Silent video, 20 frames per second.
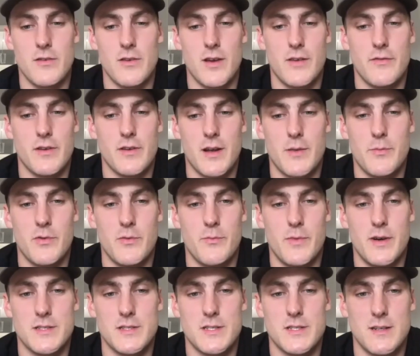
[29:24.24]
have a couple
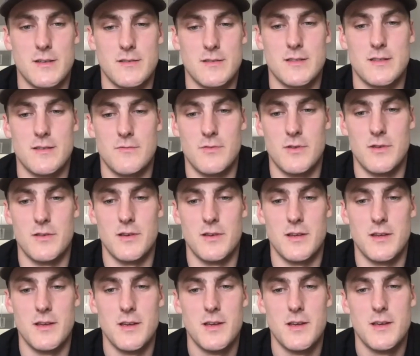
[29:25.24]
months here to really
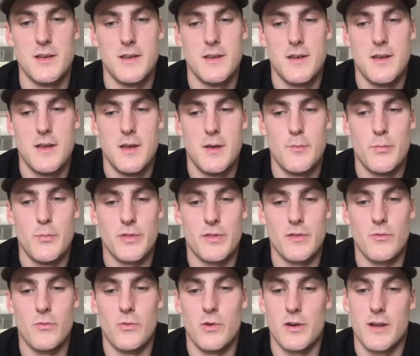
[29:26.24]
put
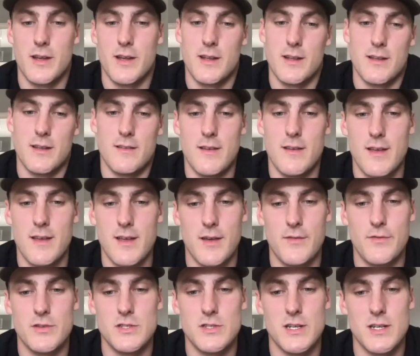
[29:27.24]
the work in and
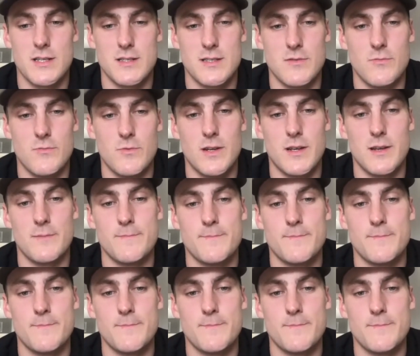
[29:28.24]
have a chance at winning.